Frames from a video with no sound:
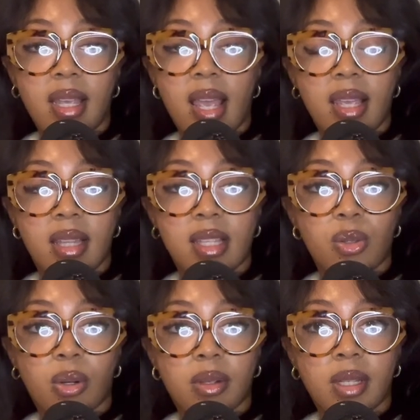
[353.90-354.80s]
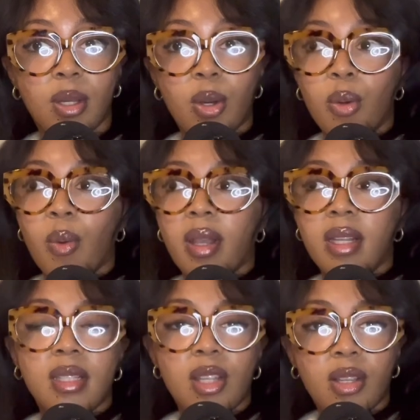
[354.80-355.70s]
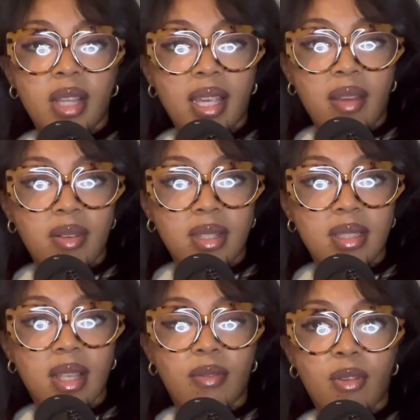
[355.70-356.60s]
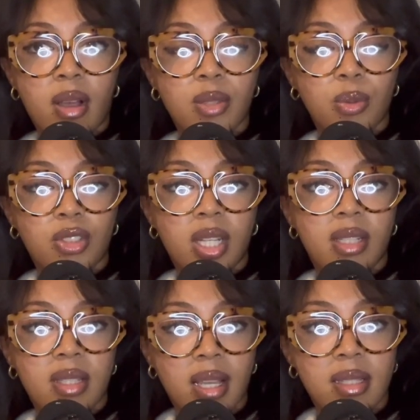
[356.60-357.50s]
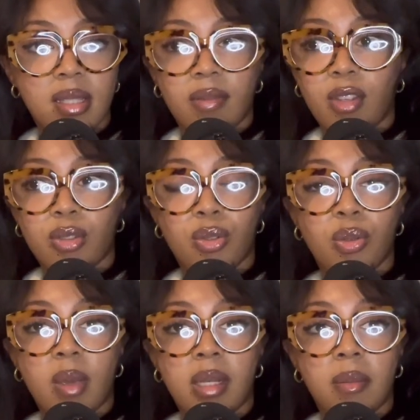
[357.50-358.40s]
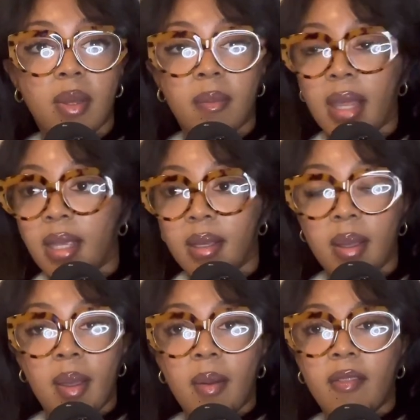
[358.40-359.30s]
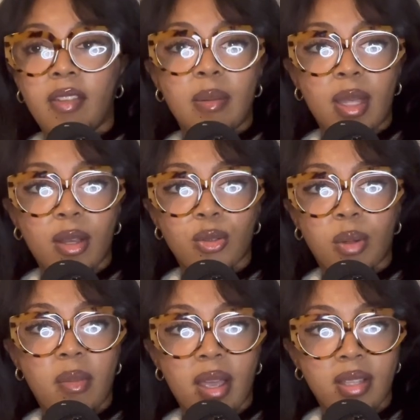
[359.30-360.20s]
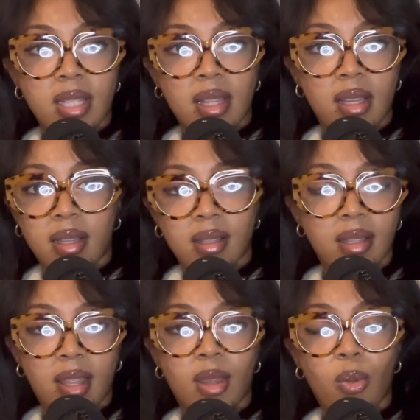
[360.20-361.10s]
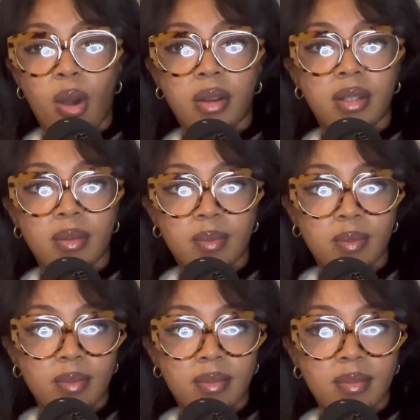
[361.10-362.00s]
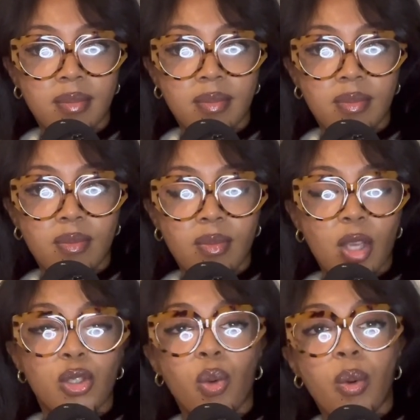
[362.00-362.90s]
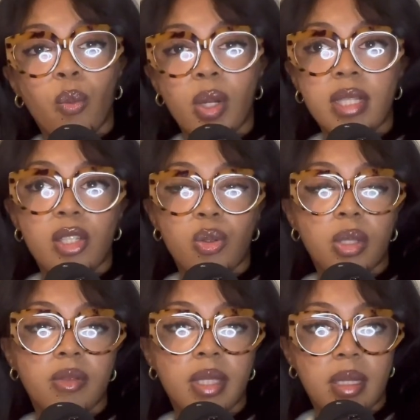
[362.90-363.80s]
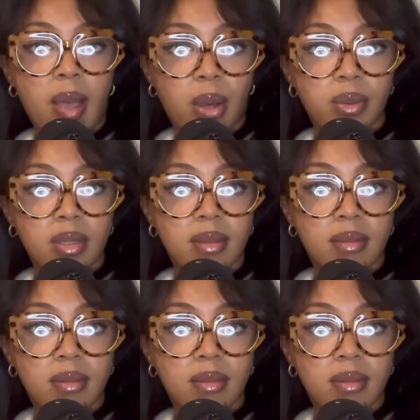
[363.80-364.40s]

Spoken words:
in the story, when isn't there like evidence that frogs will change sexes if there's too many like females or males in the water? So what is this story really about?